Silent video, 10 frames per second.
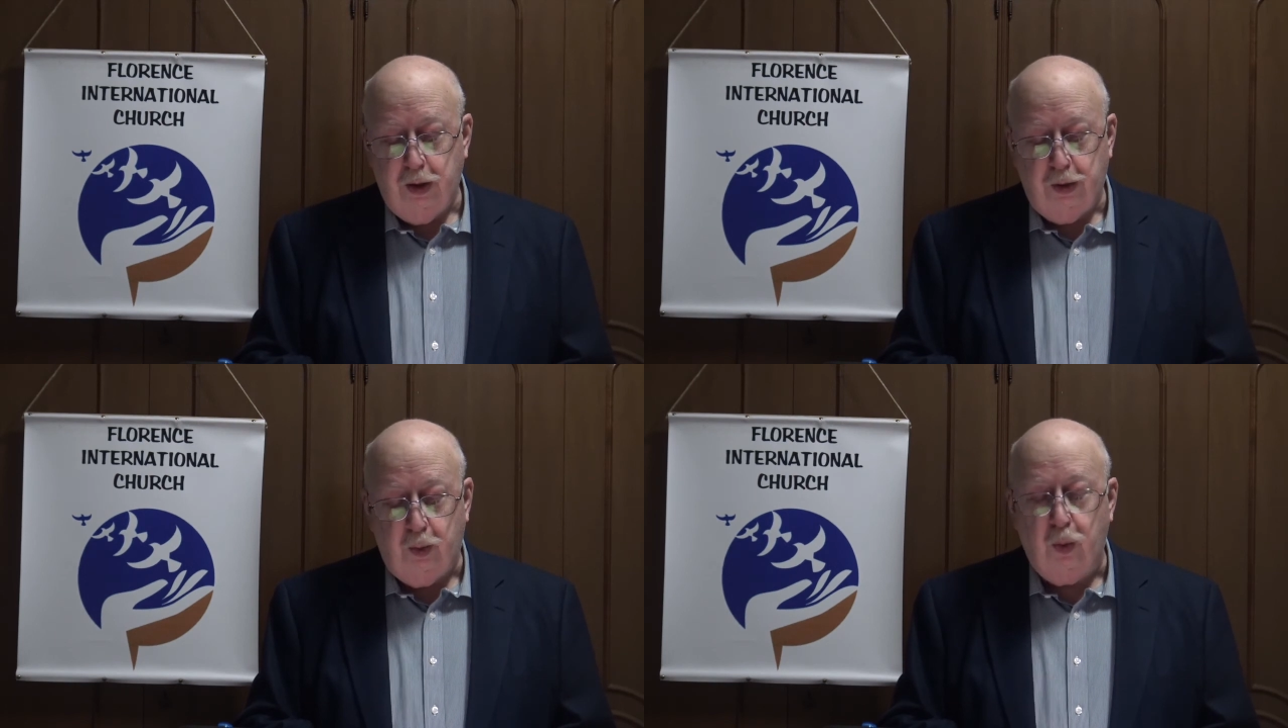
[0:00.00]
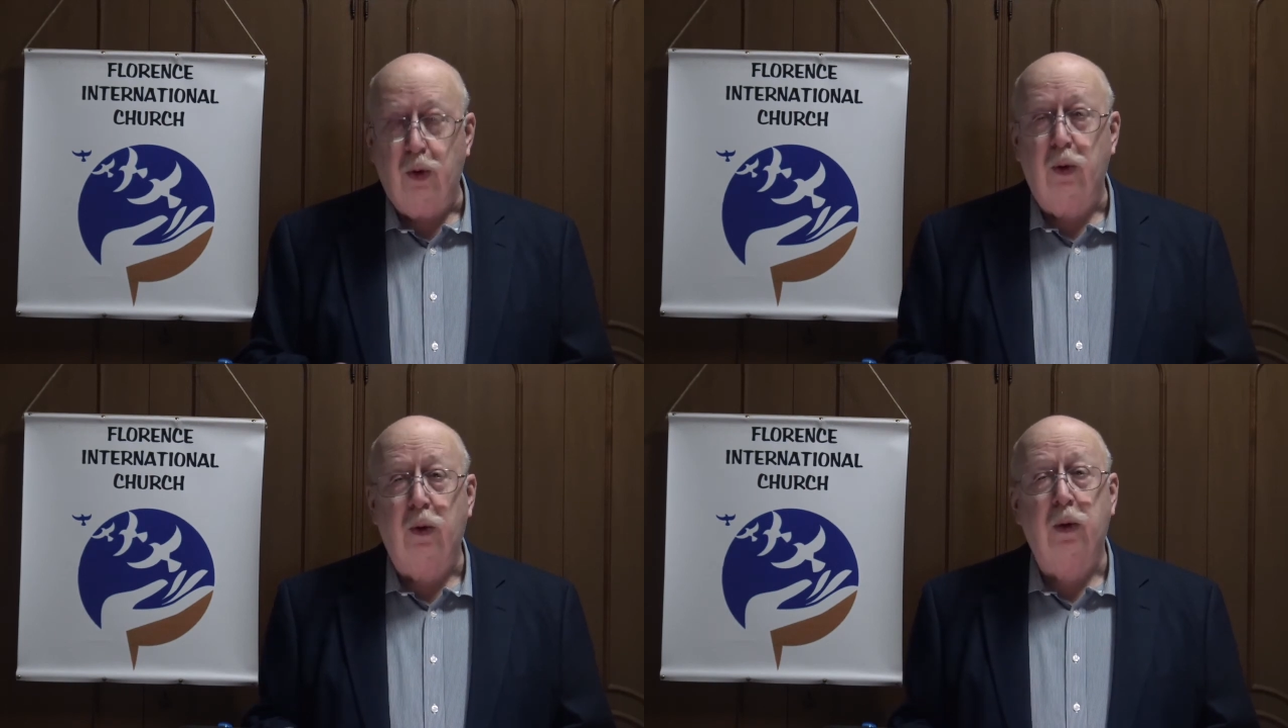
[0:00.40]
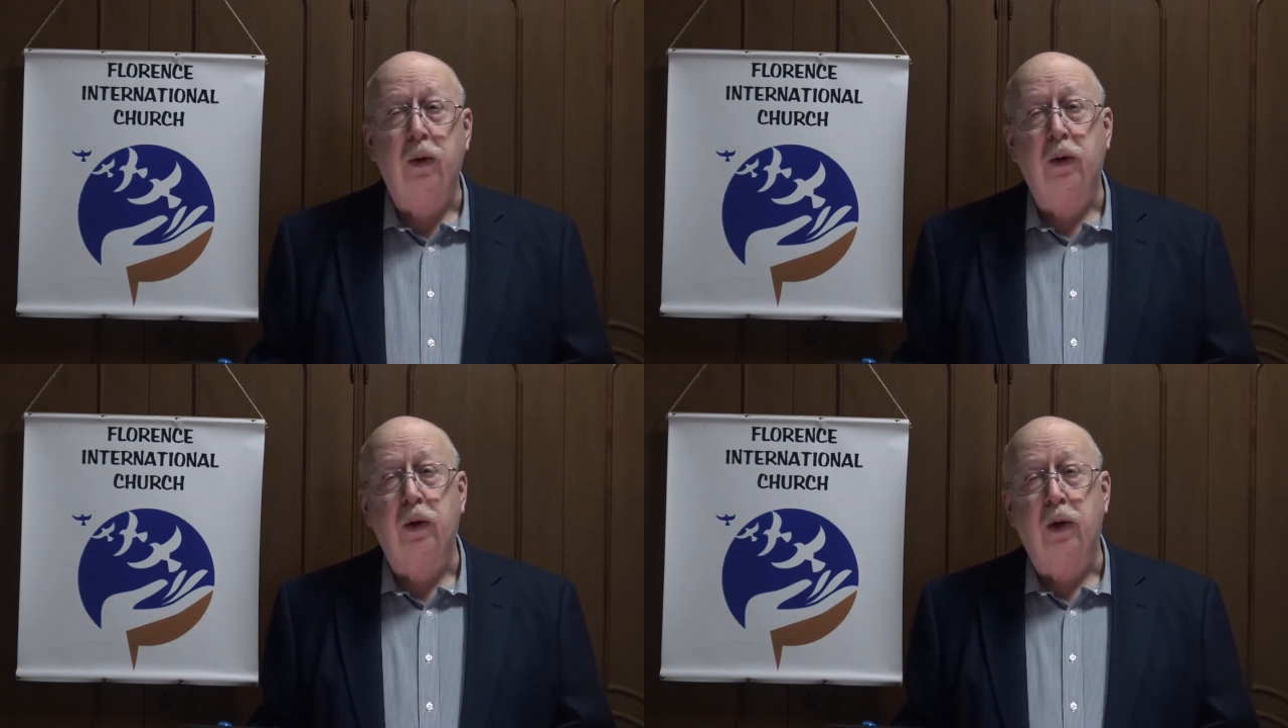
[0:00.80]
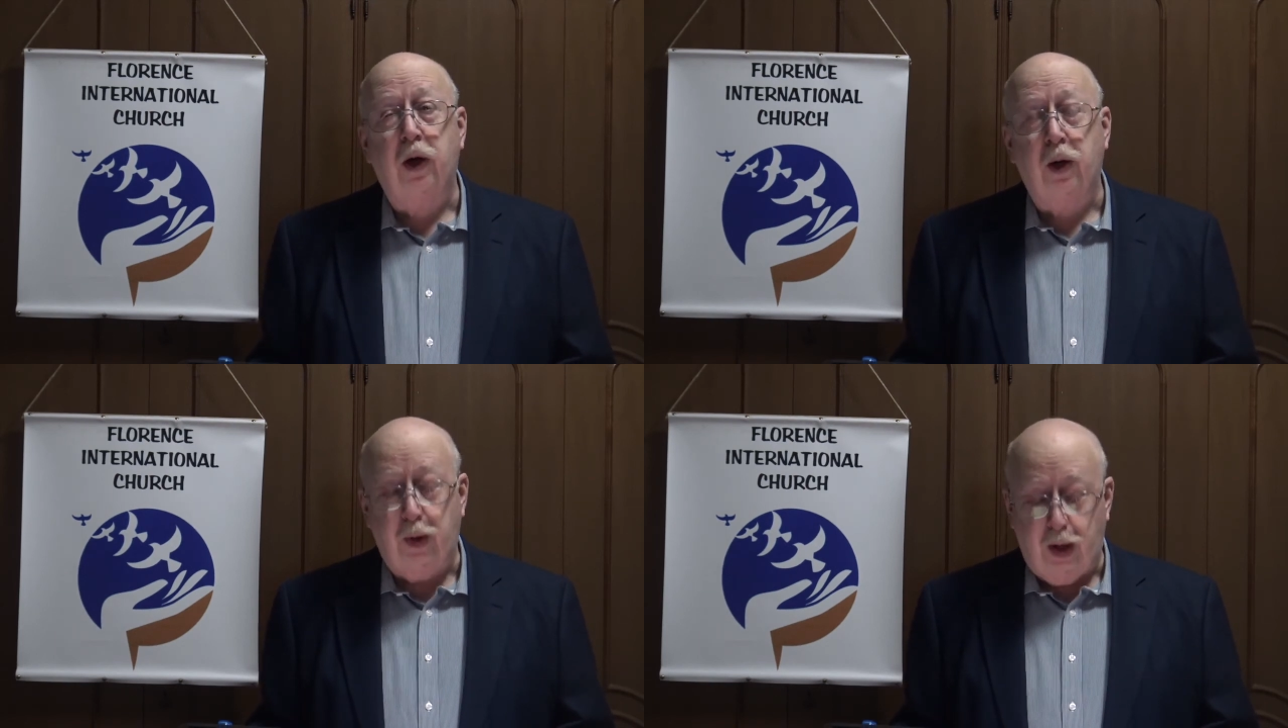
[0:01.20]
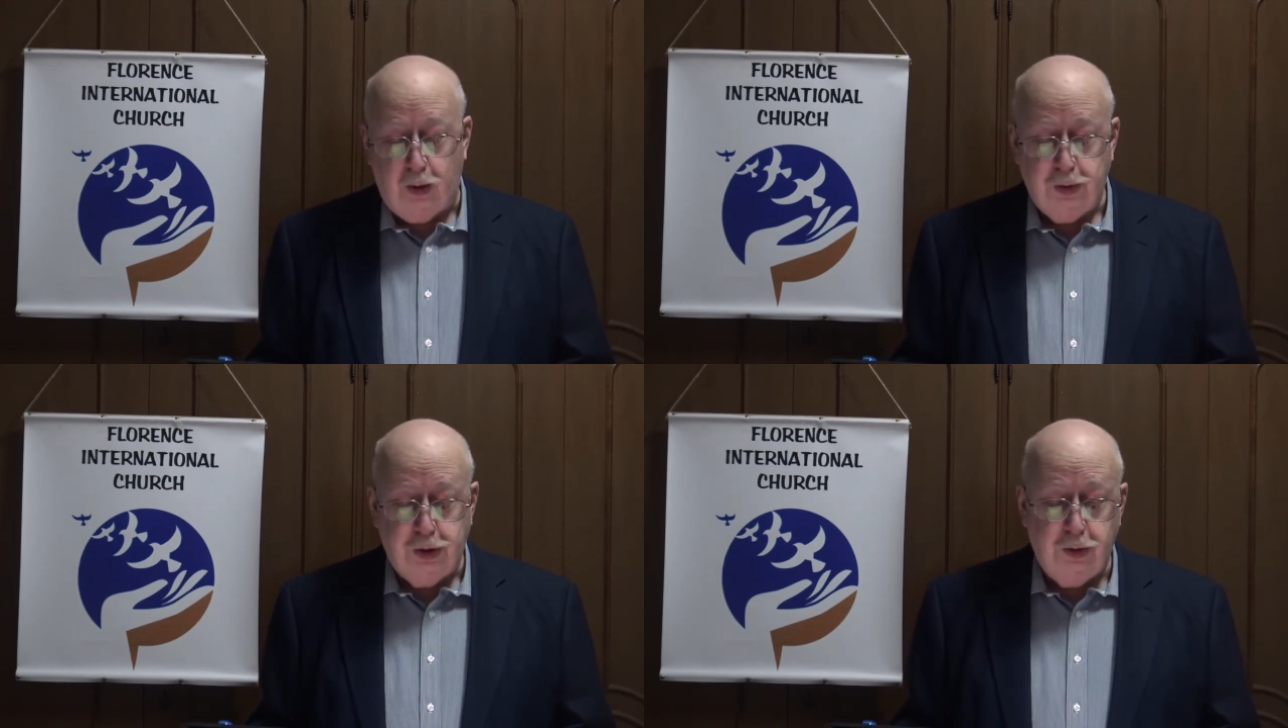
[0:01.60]
the world
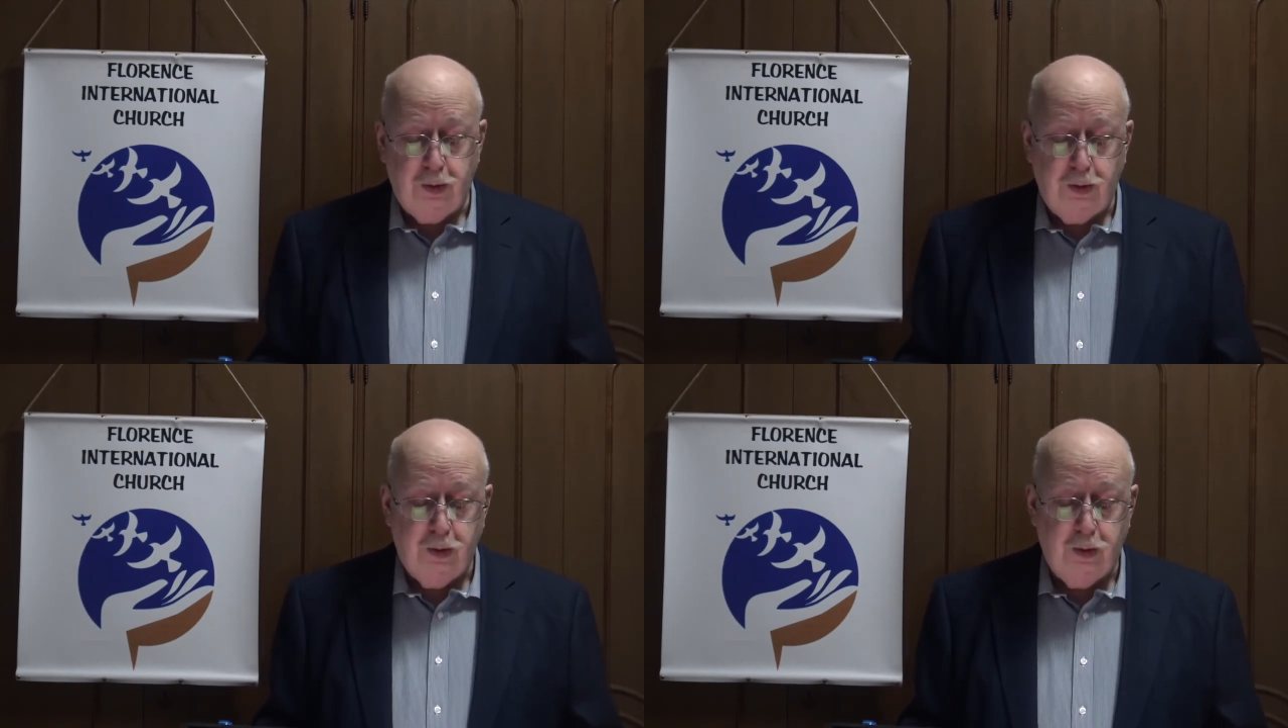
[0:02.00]
around you?